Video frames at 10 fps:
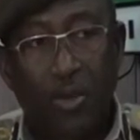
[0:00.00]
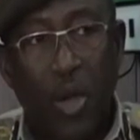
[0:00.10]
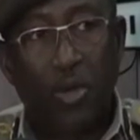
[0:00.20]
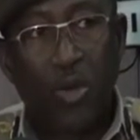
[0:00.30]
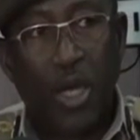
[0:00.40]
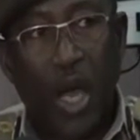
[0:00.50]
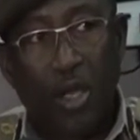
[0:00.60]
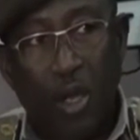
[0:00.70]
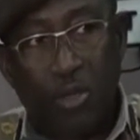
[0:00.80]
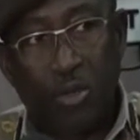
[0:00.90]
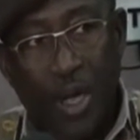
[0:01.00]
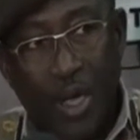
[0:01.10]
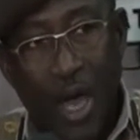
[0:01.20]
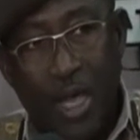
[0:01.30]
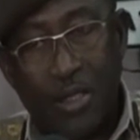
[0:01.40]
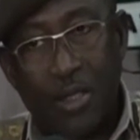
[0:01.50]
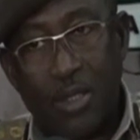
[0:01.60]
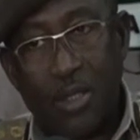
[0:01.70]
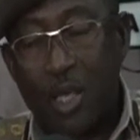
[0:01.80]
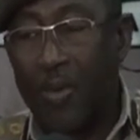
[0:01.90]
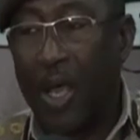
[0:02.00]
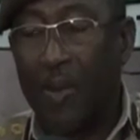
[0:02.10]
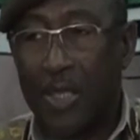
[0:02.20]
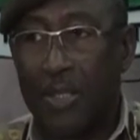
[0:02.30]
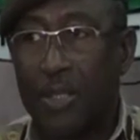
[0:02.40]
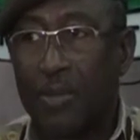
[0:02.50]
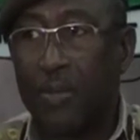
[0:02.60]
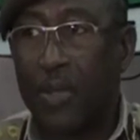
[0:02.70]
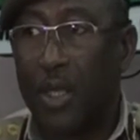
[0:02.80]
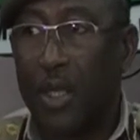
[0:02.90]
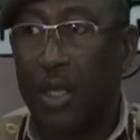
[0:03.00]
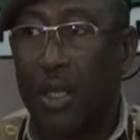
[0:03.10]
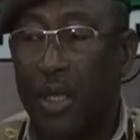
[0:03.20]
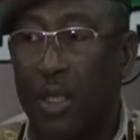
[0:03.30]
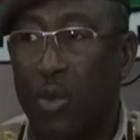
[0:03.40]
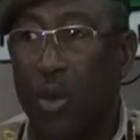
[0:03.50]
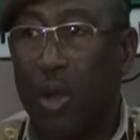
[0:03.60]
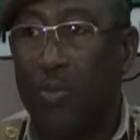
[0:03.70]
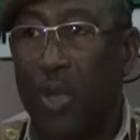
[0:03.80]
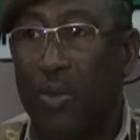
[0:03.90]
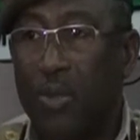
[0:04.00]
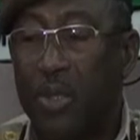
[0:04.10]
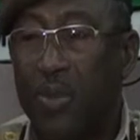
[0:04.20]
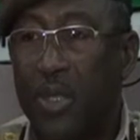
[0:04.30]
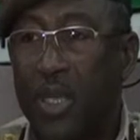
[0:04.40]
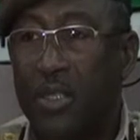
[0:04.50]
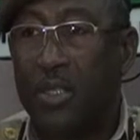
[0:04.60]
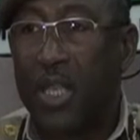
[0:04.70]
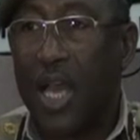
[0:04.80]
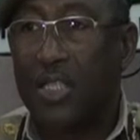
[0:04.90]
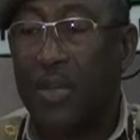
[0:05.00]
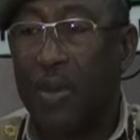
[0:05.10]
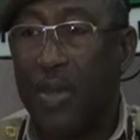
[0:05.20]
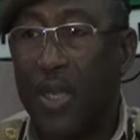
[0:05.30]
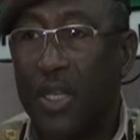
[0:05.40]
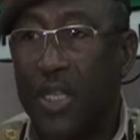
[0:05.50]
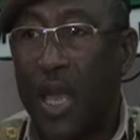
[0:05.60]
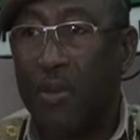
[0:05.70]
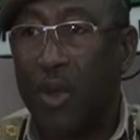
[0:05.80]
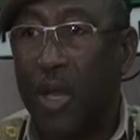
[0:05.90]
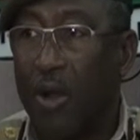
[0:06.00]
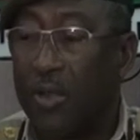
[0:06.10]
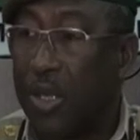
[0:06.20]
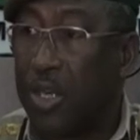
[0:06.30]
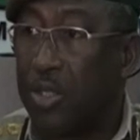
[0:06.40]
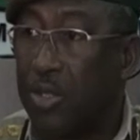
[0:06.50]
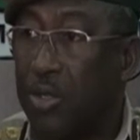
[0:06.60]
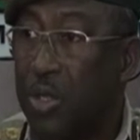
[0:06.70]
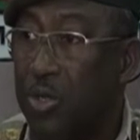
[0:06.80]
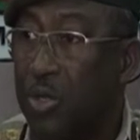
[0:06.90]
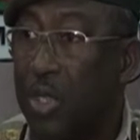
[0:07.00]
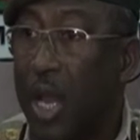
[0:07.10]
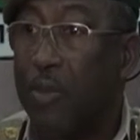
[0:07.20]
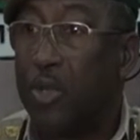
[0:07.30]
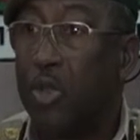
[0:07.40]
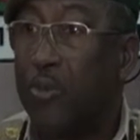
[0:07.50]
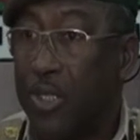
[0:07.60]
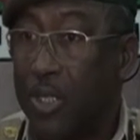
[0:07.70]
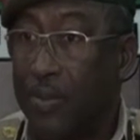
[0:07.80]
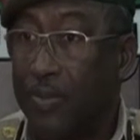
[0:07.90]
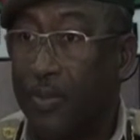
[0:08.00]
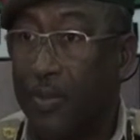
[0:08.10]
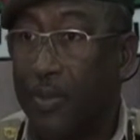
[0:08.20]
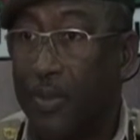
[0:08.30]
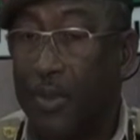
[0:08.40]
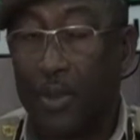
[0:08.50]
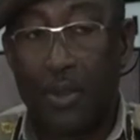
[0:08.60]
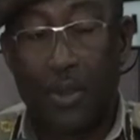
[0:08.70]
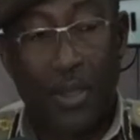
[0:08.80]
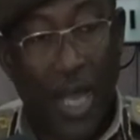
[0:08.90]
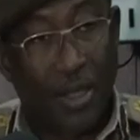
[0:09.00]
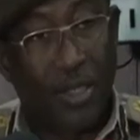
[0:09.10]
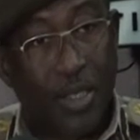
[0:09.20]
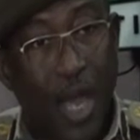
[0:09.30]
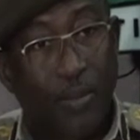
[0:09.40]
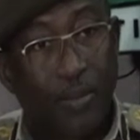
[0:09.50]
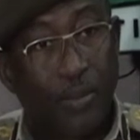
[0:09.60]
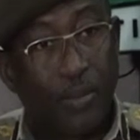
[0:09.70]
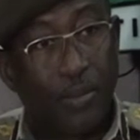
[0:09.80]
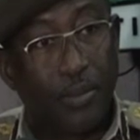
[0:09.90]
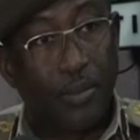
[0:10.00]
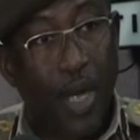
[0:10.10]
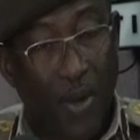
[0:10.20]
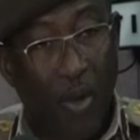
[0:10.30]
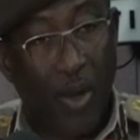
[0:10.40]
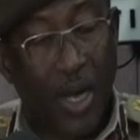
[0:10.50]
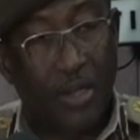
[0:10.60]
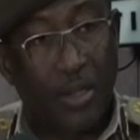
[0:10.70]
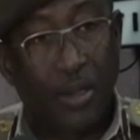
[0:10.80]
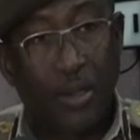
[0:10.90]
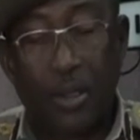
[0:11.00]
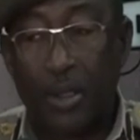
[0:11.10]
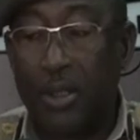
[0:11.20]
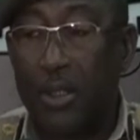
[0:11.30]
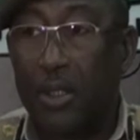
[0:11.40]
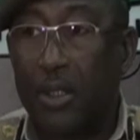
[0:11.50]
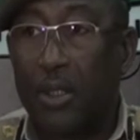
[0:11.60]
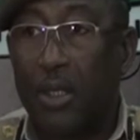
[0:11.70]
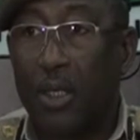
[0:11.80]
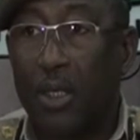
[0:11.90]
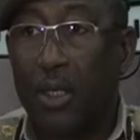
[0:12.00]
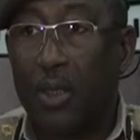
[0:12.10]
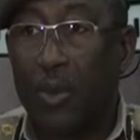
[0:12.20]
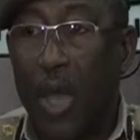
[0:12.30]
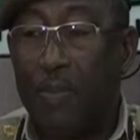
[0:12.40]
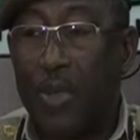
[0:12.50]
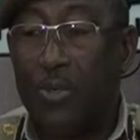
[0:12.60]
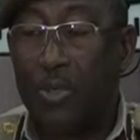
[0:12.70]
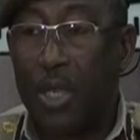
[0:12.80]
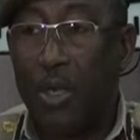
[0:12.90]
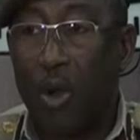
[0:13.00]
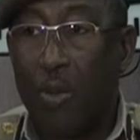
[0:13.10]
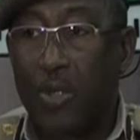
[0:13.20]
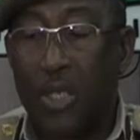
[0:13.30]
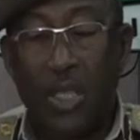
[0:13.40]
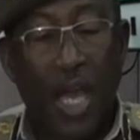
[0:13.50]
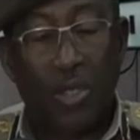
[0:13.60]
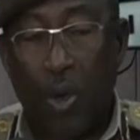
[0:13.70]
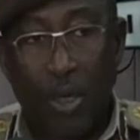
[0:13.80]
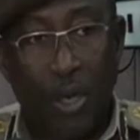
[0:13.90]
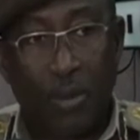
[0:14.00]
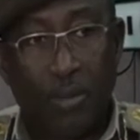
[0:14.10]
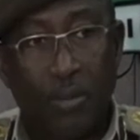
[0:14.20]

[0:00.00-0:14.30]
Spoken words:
we are doing a lot to enhance human capacity. You will all believe with me that there has never been a time when our training institutions have been so busy like this time. Am I correct? Yes. we have been training officers at all levels.